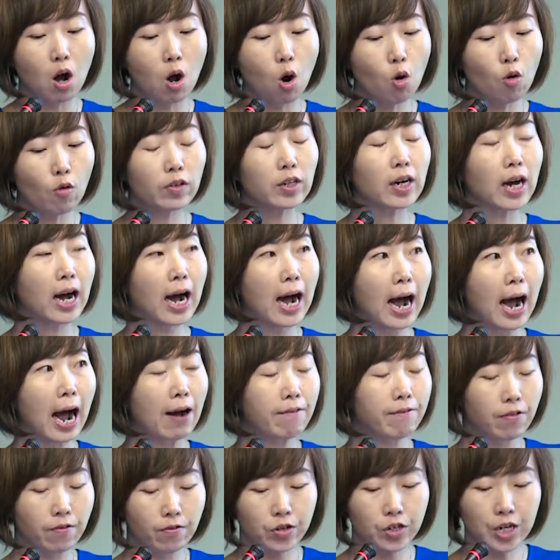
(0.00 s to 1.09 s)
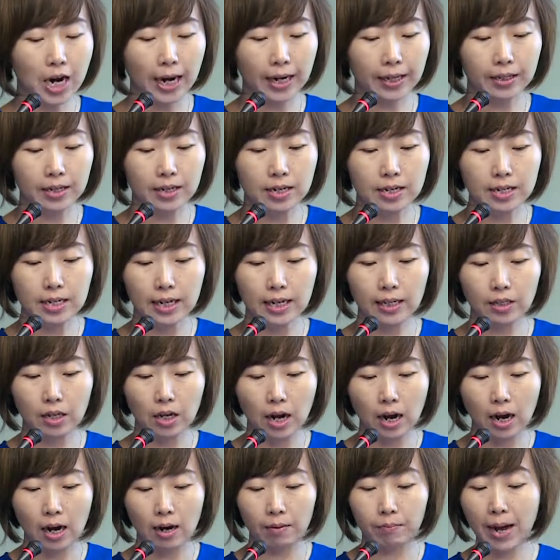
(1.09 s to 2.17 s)
over half of China's
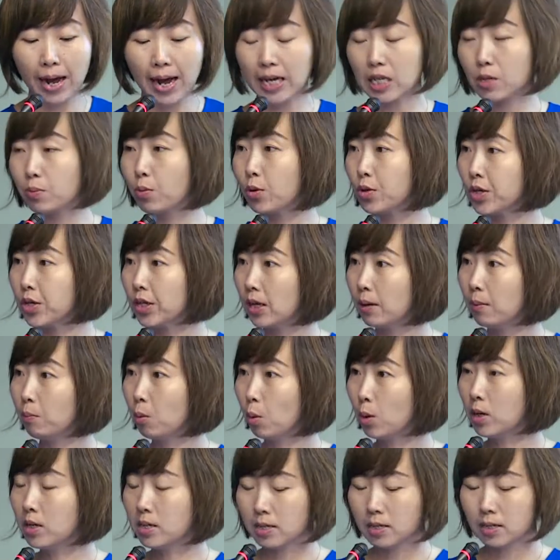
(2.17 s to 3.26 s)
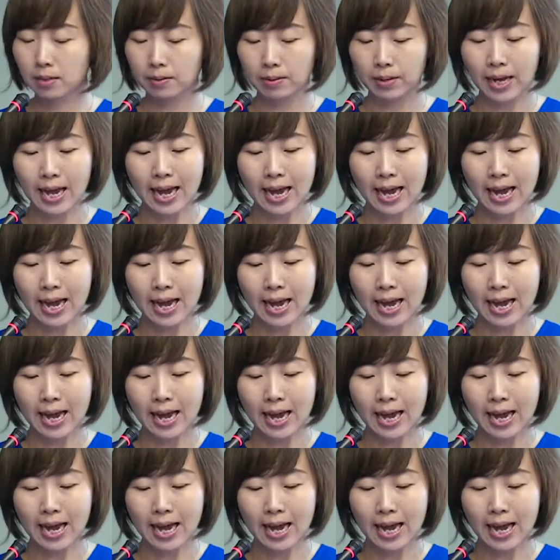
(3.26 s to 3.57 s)
exports and imports,